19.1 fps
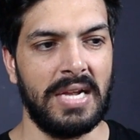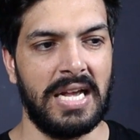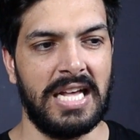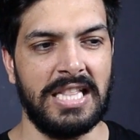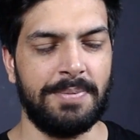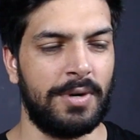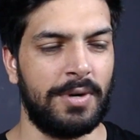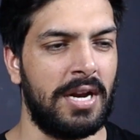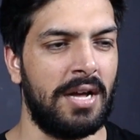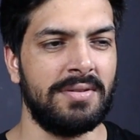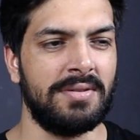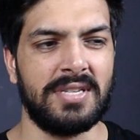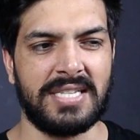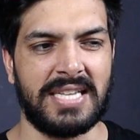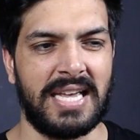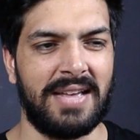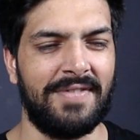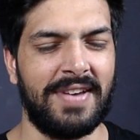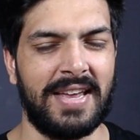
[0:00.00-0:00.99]
It's pronounced the
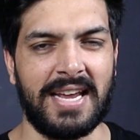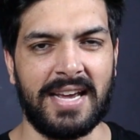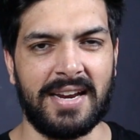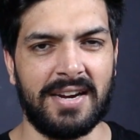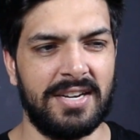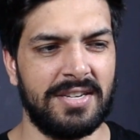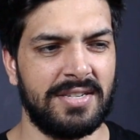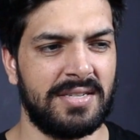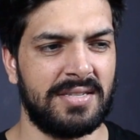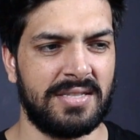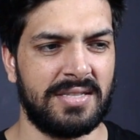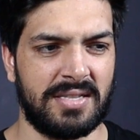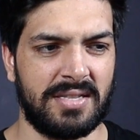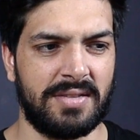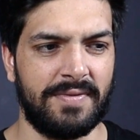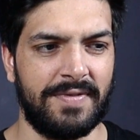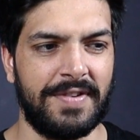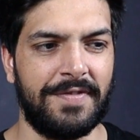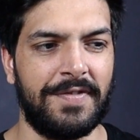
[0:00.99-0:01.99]
same way in English
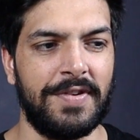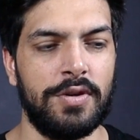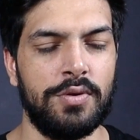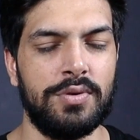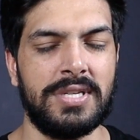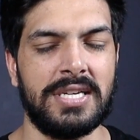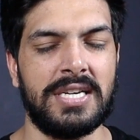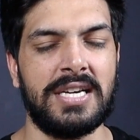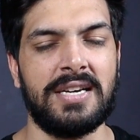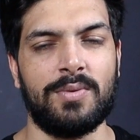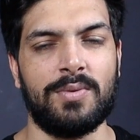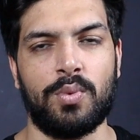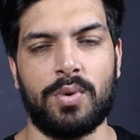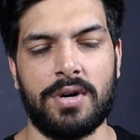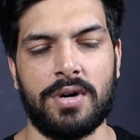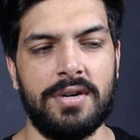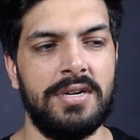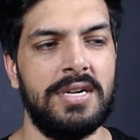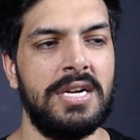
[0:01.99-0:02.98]
if you use it in a
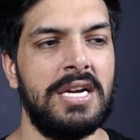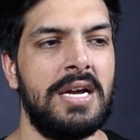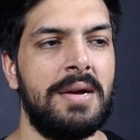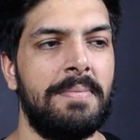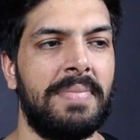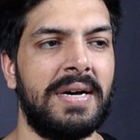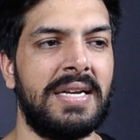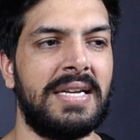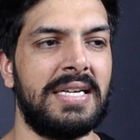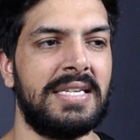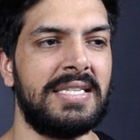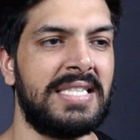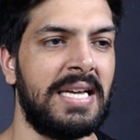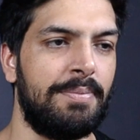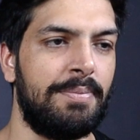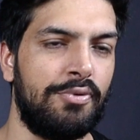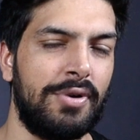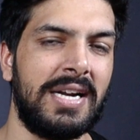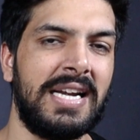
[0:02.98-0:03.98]
word, but
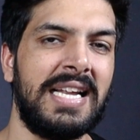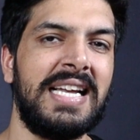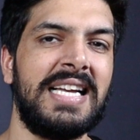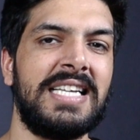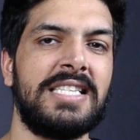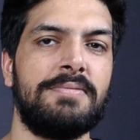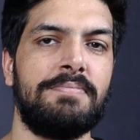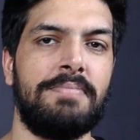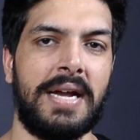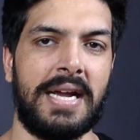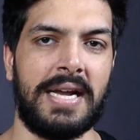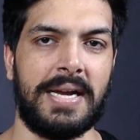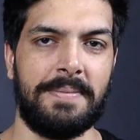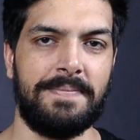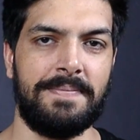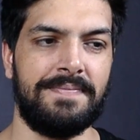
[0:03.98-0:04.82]
separately it's B.